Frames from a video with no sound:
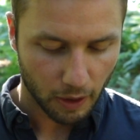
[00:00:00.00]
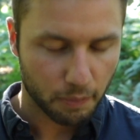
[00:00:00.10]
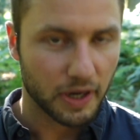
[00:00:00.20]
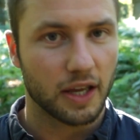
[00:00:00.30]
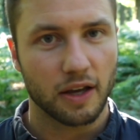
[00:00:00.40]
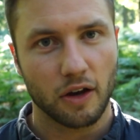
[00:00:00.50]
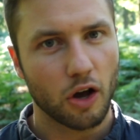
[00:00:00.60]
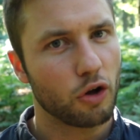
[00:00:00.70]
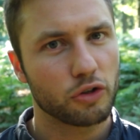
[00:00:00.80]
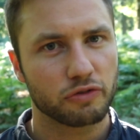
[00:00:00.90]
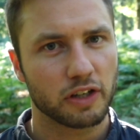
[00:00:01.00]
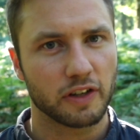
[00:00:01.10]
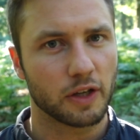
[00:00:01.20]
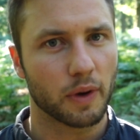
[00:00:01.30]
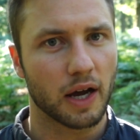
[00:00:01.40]
But it holds
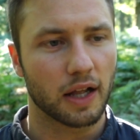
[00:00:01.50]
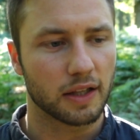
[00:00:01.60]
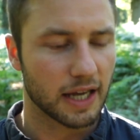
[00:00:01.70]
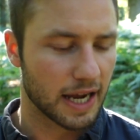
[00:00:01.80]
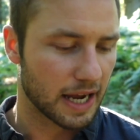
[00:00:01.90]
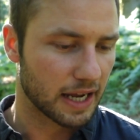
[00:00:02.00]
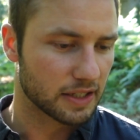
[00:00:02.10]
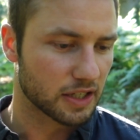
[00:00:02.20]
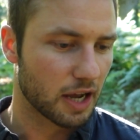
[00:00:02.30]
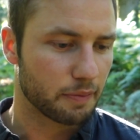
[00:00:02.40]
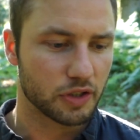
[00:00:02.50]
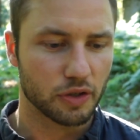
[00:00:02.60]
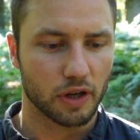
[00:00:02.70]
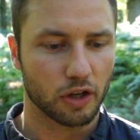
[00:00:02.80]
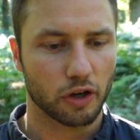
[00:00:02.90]
really well, and I've been
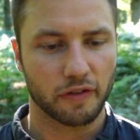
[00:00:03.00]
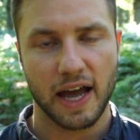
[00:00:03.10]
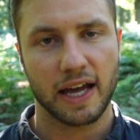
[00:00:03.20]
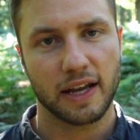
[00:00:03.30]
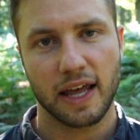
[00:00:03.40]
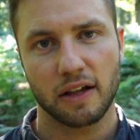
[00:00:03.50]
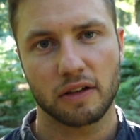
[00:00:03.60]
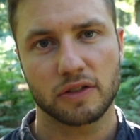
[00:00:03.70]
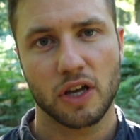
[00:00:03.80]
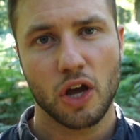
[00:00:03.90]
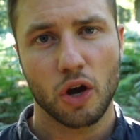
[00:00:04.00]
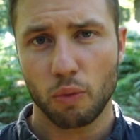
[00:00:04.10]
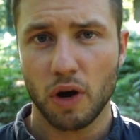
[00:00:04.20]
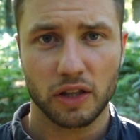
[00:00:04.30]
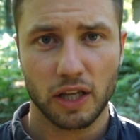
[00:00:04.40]
doing a lot of handheld
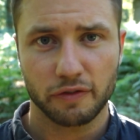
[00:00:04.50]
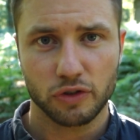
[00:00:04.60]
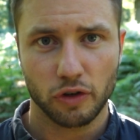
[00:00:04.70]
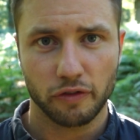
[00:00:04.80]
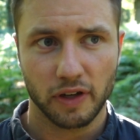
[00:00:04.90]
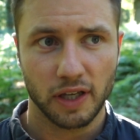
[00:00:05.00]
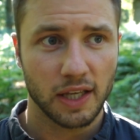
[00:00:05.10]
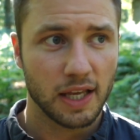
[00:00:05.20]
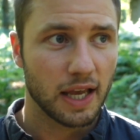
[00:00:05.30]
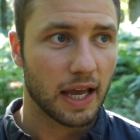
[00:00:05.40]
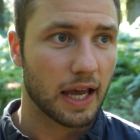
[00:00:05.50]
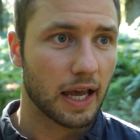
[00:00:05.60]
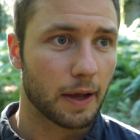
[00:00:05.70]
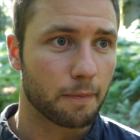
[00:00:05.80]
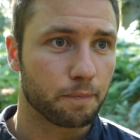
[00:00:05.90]
wildlife photography,
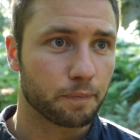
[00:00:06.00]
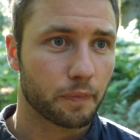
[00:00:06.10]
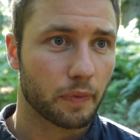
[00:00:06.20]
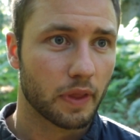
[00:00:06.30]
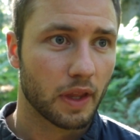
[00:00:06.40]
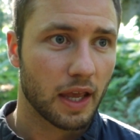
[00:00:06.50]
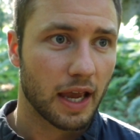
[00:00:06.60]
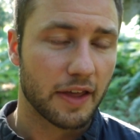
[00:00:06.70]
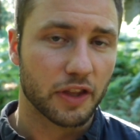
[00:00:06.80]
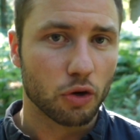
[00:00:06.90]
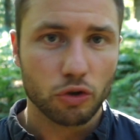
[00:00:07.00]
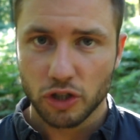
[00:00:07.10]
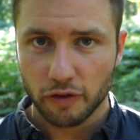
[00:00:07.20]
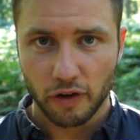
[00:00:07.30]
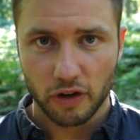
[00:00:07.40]
and the
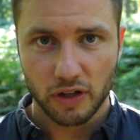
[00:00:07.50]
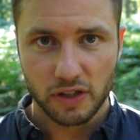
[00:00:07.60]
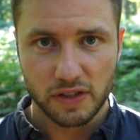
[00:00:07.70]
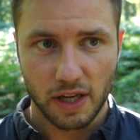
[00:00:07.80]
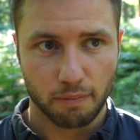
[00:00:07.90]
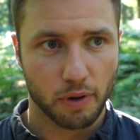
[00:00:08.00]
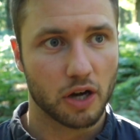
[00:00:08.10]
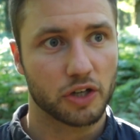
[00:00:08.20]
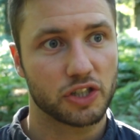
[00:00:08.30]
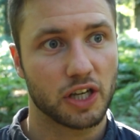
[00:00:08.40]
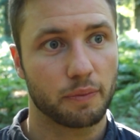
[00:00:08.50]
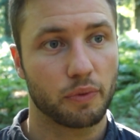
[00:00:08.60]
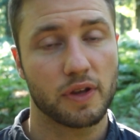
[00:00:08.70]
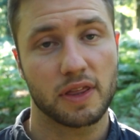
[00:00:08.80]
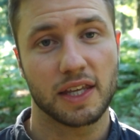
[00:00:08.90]
autofocus in
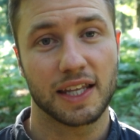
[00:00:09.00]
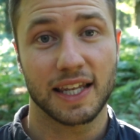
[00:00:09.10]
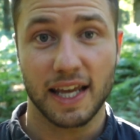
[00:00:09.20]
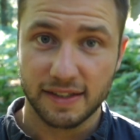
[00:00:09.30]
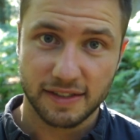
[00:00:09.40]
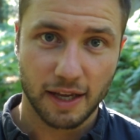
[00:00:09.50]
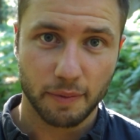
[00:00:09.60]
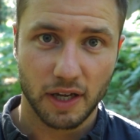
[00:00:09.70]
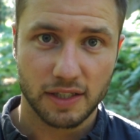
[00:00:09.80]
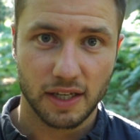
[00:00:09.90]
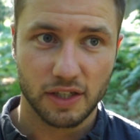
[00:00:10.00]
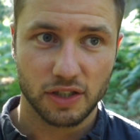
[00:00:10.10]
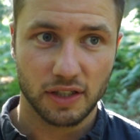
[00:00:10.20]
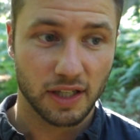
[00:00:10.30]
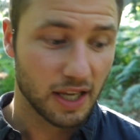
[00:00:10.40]
partnership with the lens
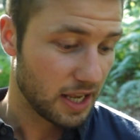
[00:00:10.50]
stabilization